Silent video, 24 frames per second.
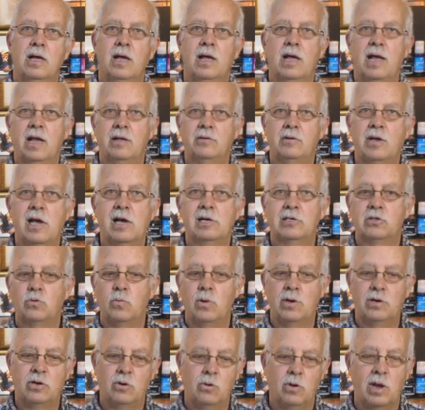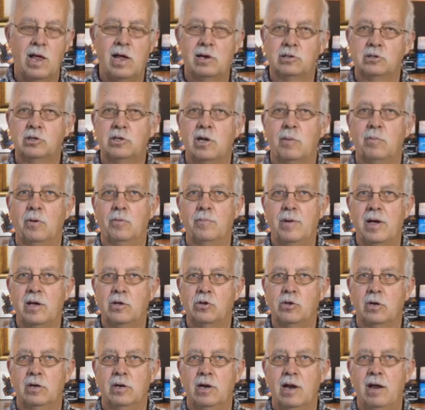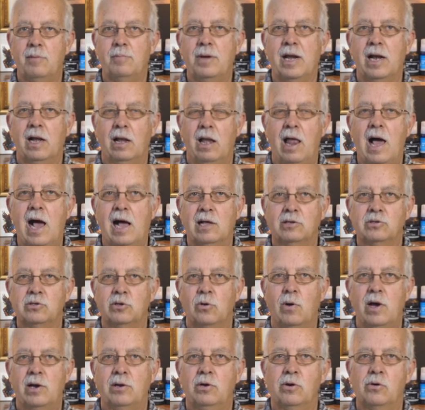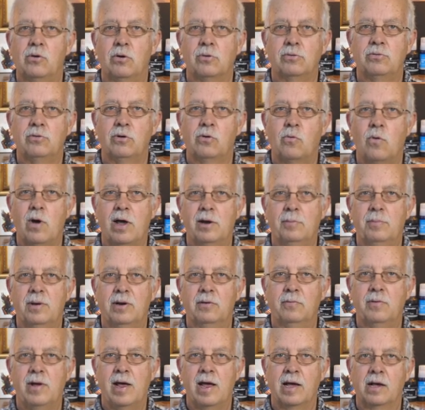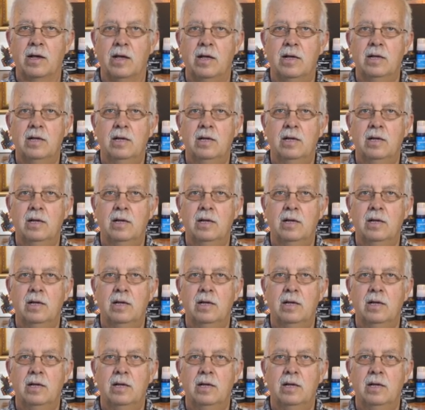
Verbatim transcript: And yes, we do a lot of sublimation, and I mean a lot, so I do go through quite a bit of ink.